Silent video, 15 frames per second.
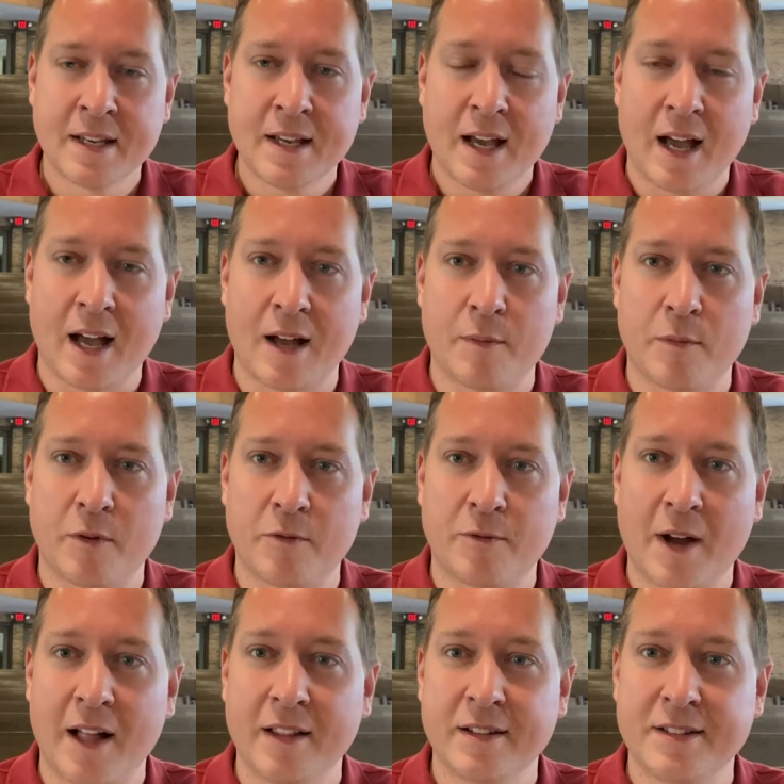
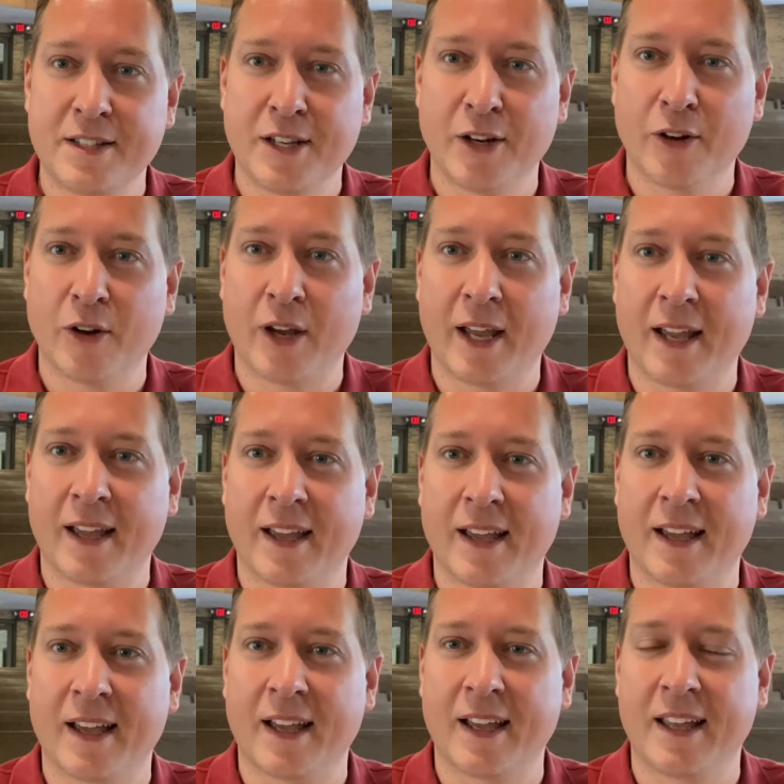Volunteering
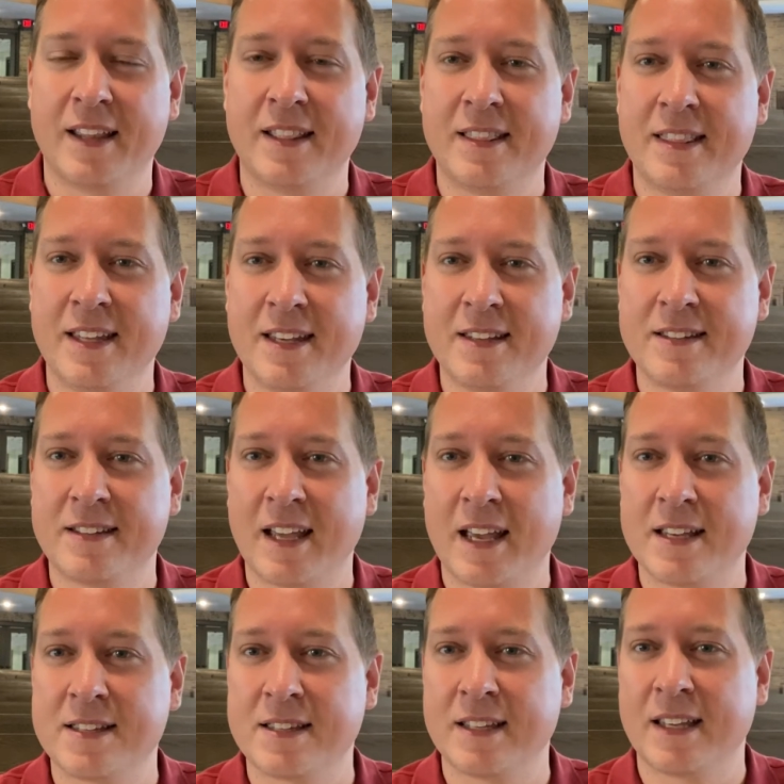in these
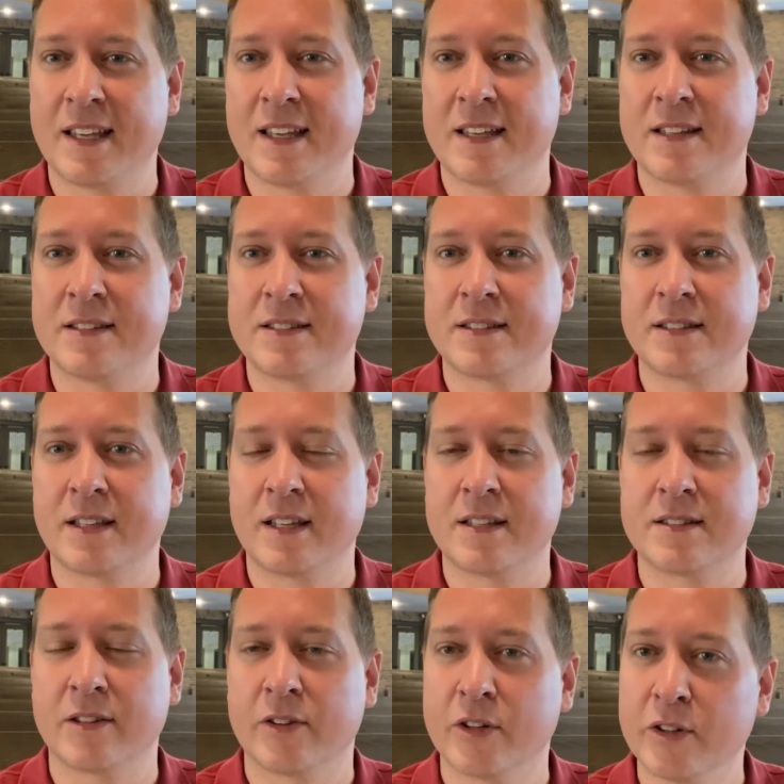days is
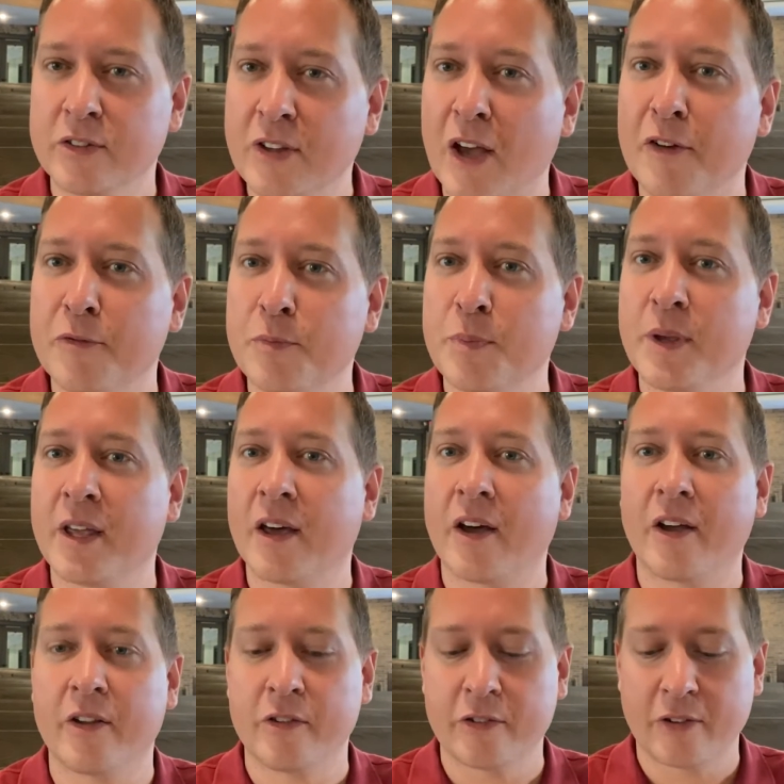a little tough
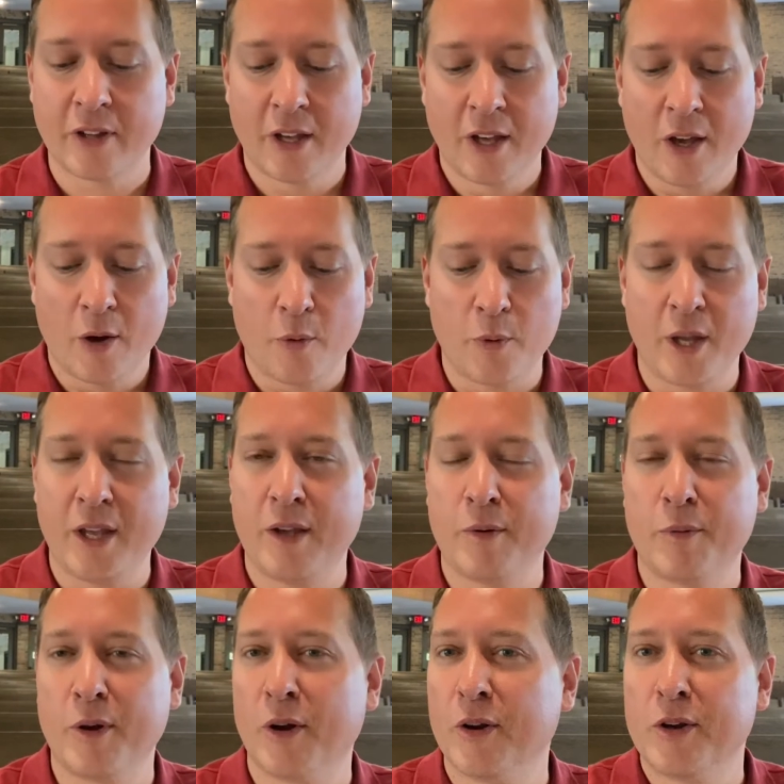because
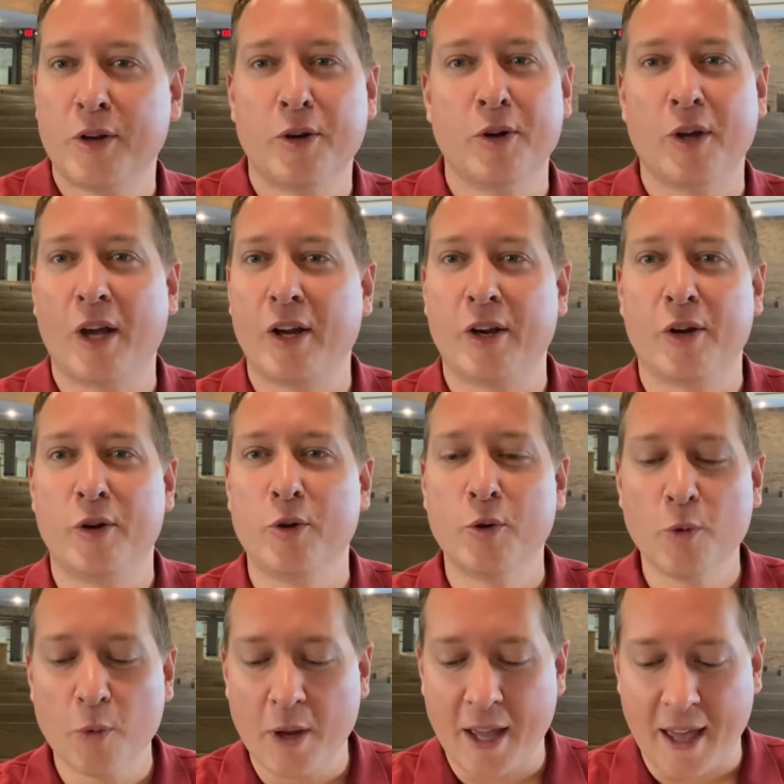we're in a new
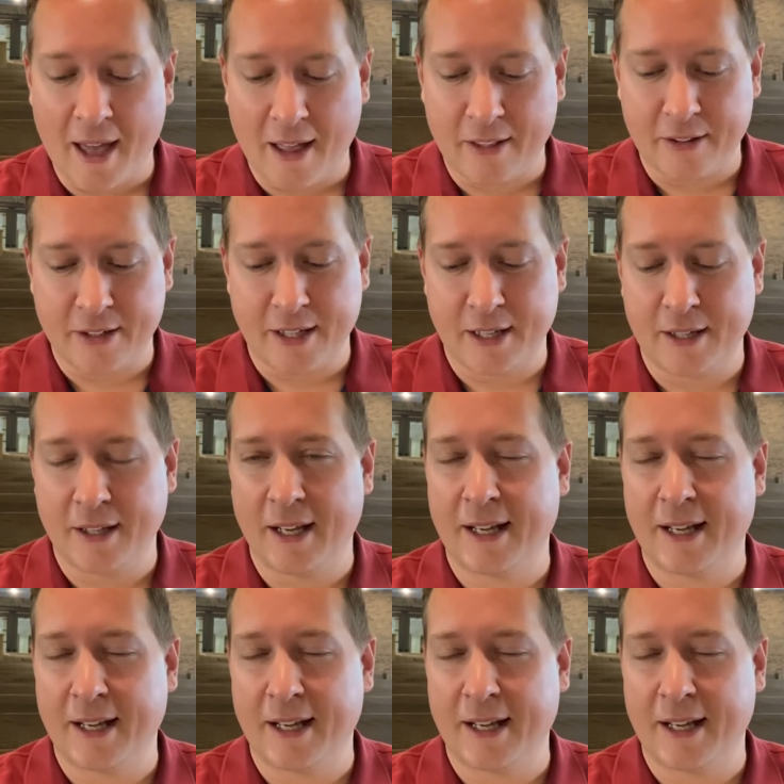reality.